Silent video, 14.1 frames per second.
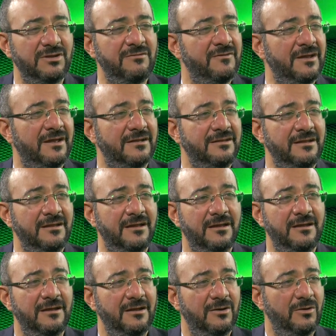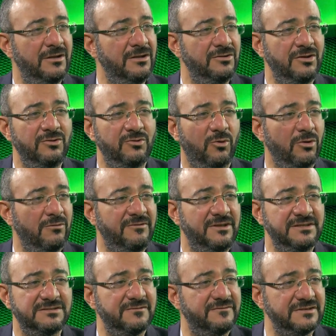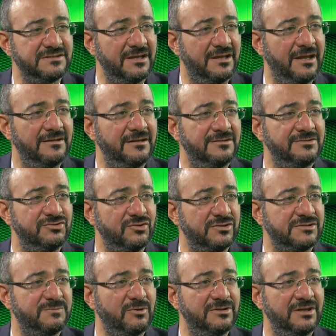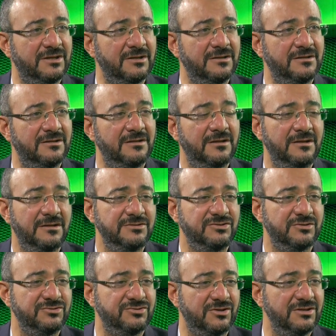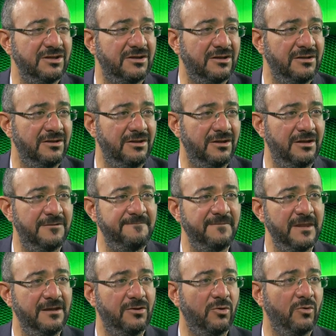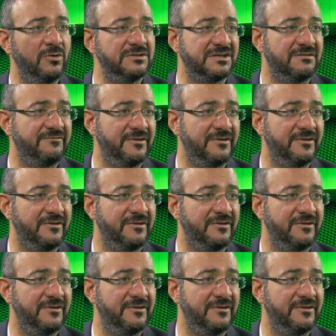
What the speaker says: even getting into all of these sophisticated jurisprudical, juridical rules and